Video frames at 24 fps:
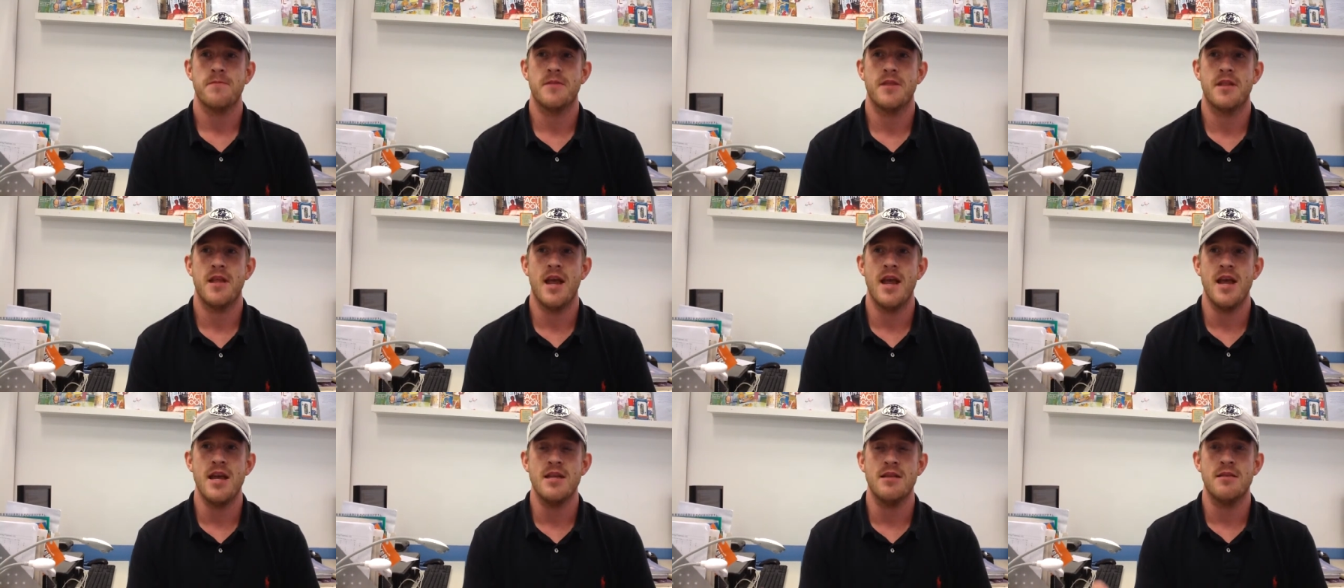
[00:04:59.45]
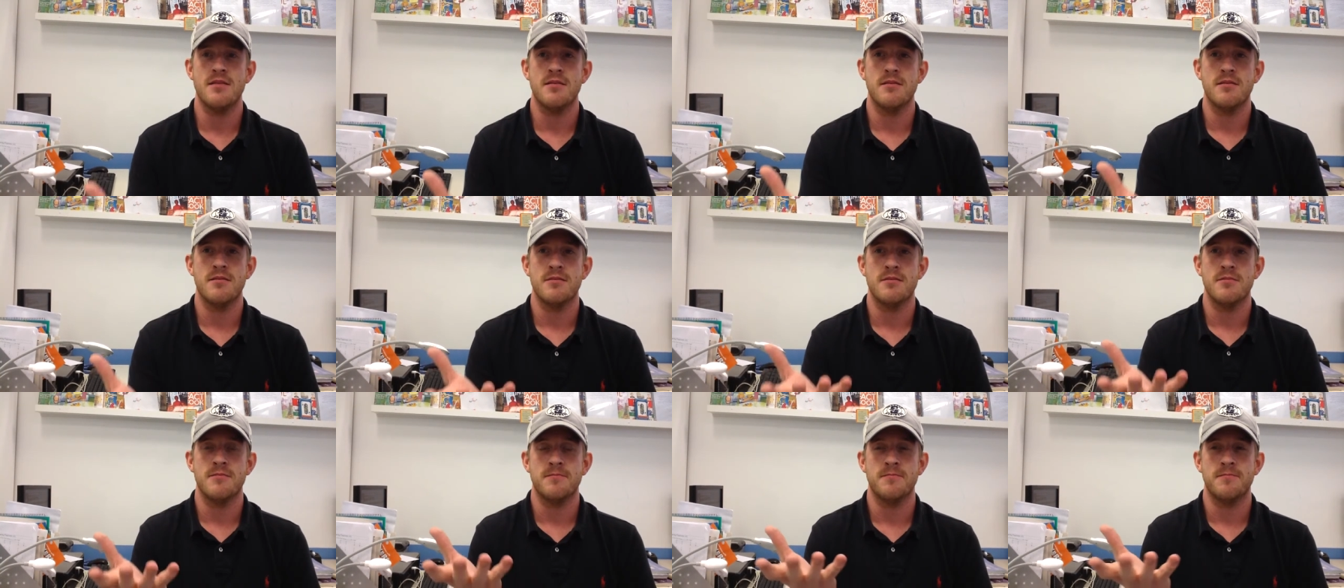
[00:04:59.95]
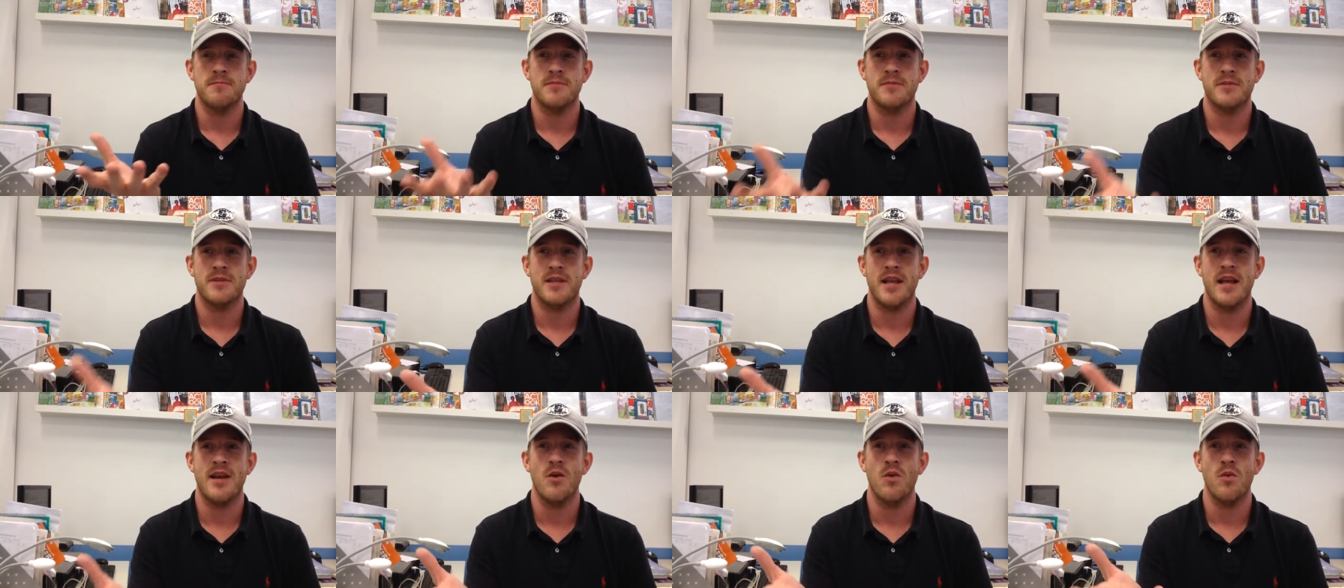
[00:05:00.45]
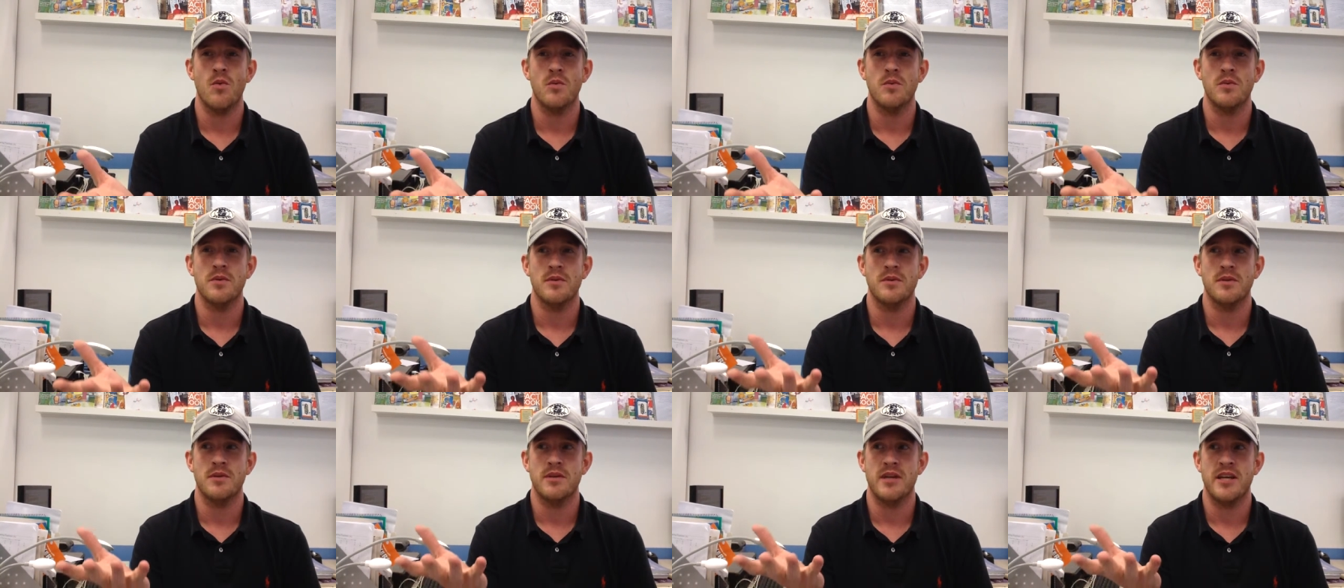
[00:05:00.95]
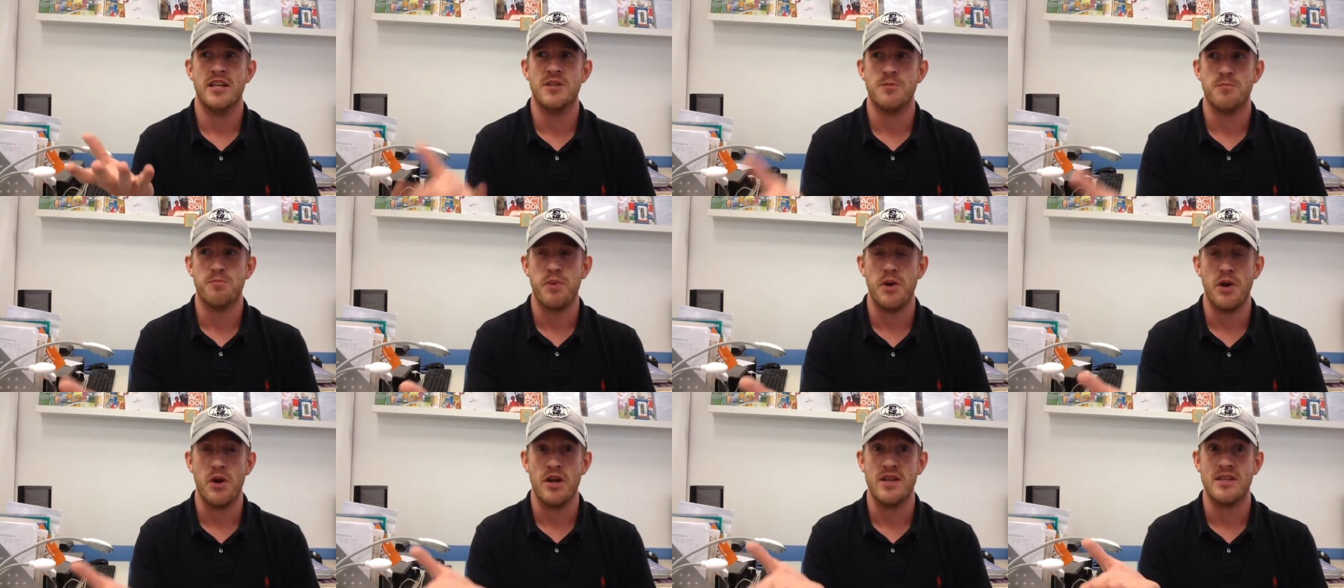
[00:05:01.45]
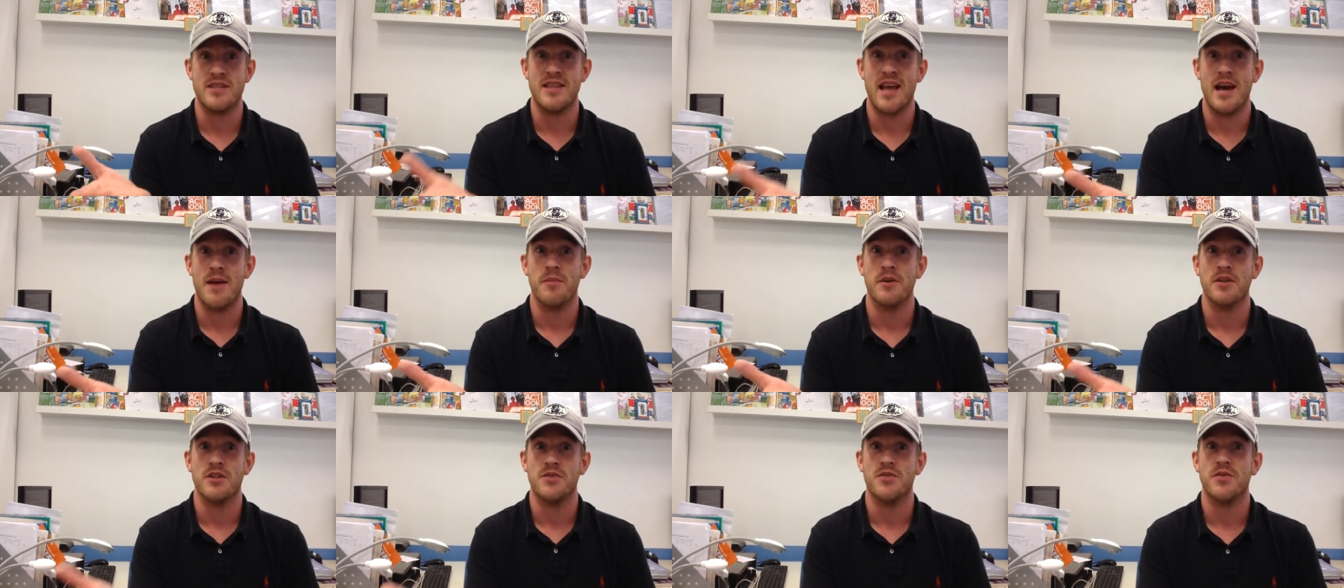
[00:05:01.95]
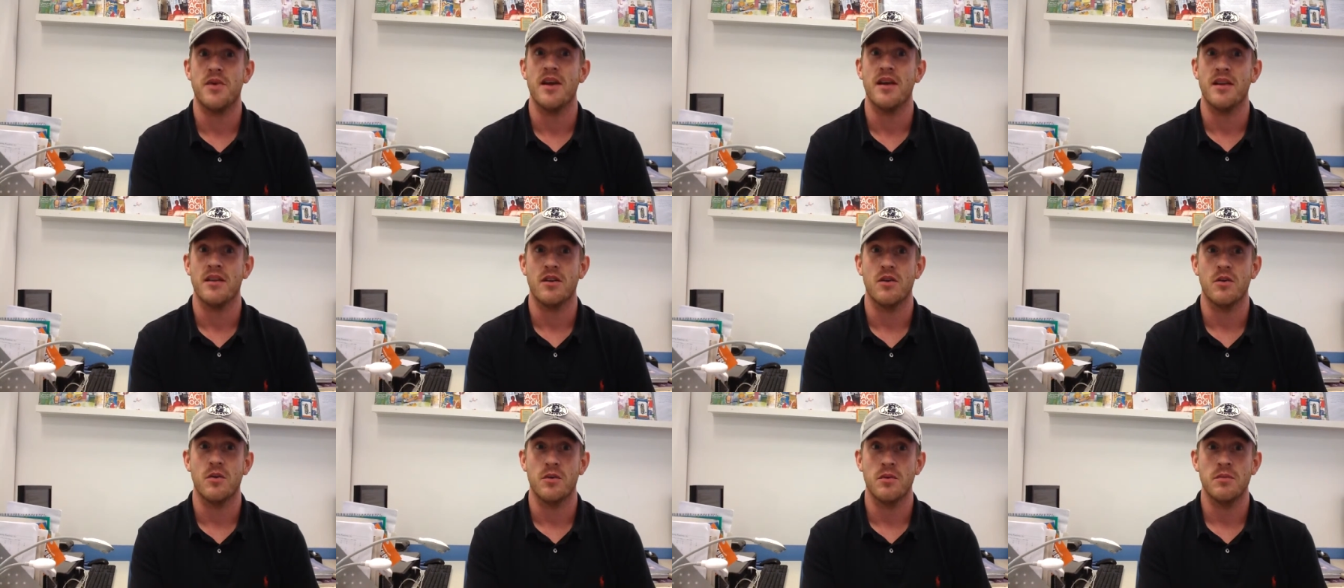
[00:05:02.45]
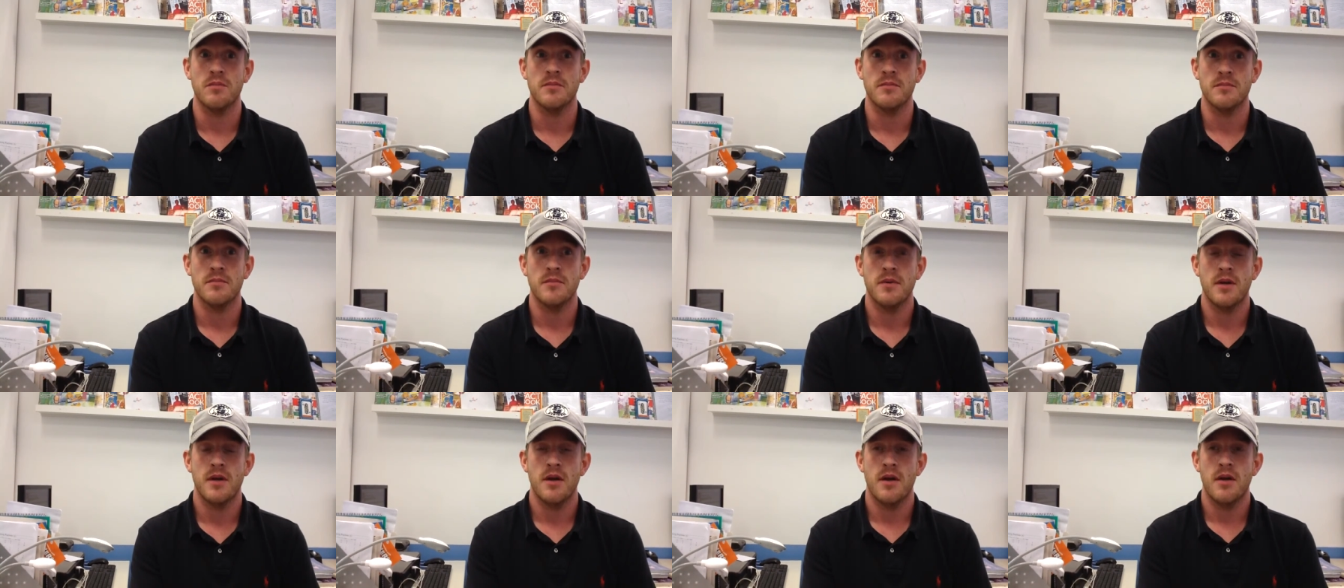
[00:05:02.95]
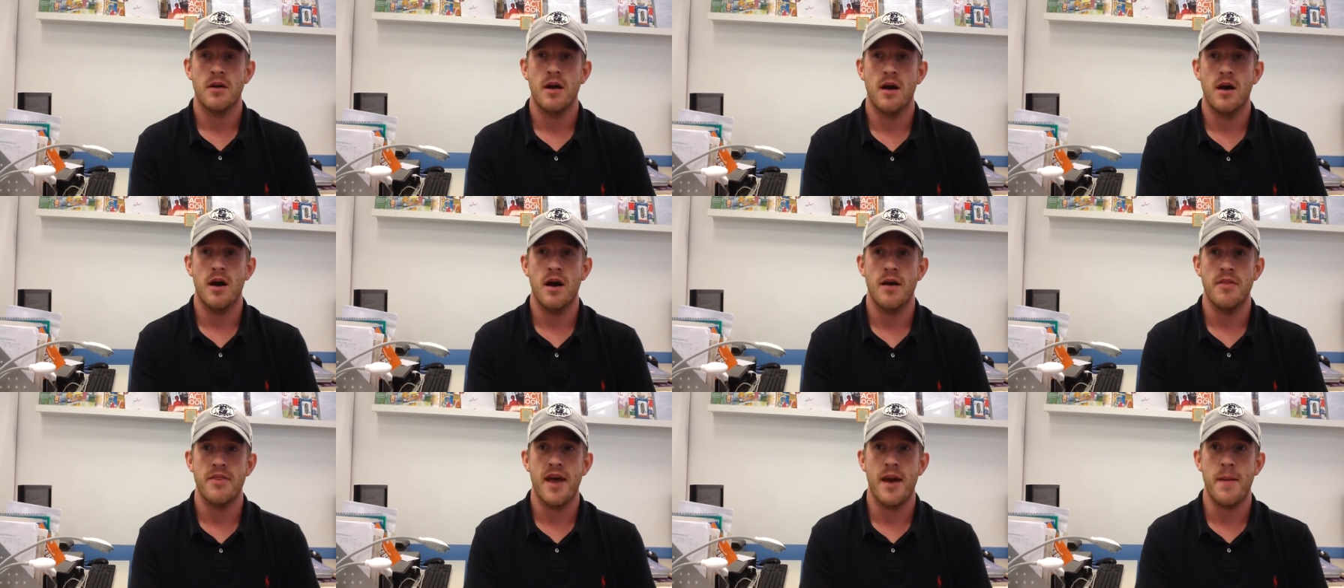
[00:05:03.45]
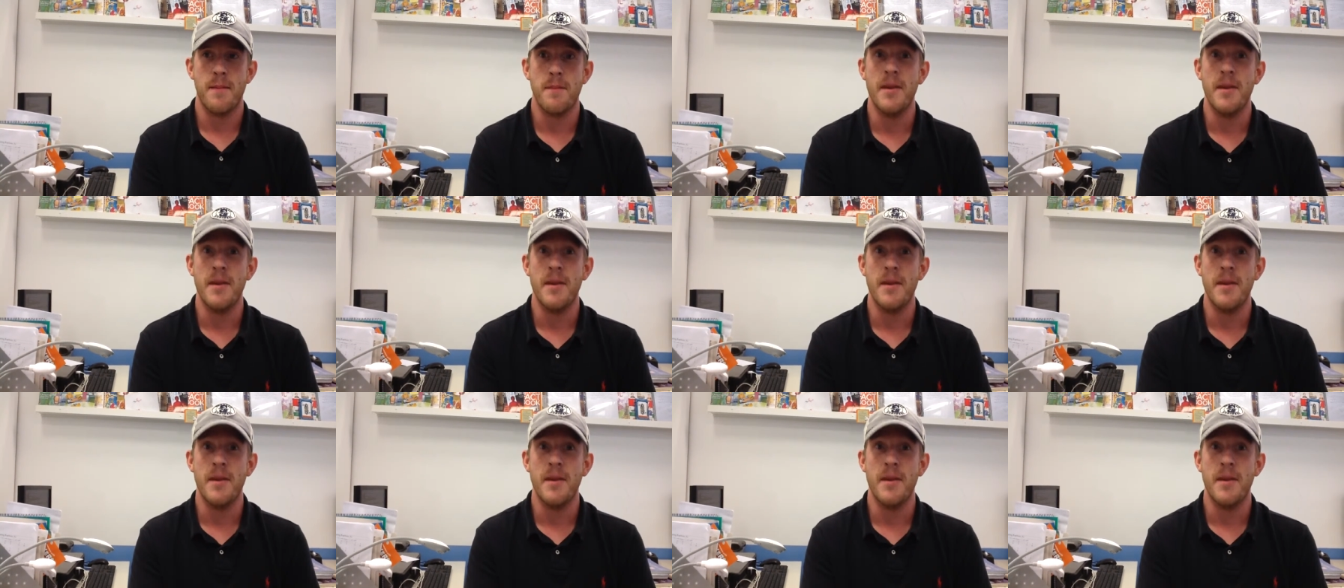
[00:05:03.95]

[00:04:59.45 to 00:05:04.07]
they don't experience that much failure that